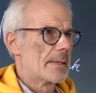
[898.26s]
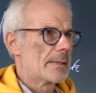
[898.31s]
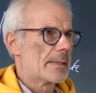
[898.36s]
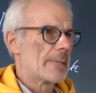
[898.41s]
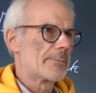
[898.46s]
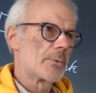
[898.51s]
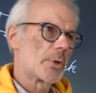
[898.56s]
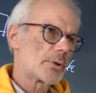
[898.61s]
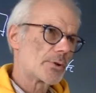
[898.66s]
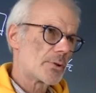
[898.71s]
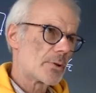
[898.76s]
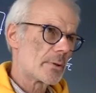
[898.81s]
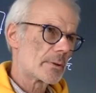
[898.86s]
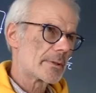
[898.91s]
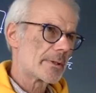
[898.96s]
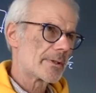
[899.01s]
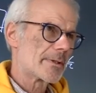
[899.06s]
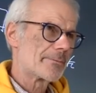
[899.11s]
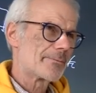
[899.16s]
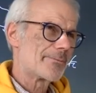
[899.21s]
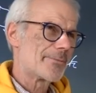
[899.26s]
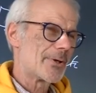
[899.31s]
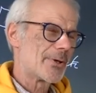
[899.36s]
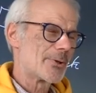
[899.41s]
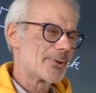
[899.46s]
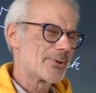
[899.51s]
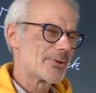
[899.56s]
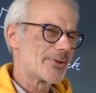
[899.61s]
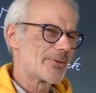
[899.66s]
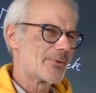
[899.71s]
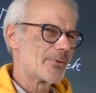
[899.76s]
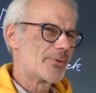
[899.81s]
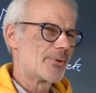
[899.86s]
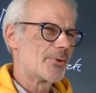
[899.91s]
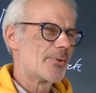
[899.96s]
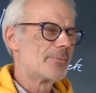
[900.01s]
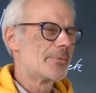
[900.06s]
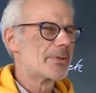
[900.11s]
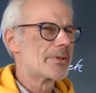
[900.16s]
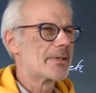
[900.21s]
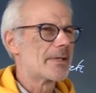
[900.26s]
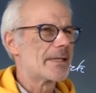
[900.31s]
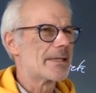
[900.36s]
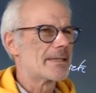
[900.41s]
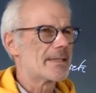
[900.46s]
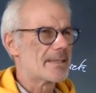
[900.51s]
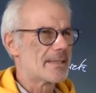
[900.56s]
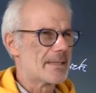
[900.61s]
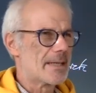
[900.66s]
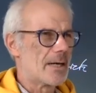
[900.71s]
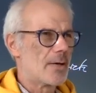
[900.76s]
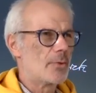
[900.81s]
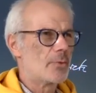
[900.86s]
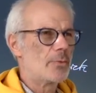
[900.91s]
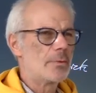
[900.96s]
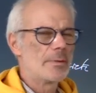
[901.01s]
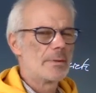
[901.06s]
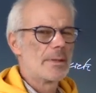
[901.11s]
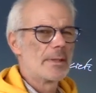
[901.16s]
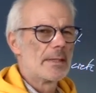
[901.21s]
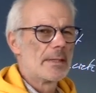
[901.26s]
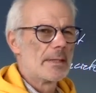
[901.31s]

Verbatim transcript: I'm not talking about human rights now,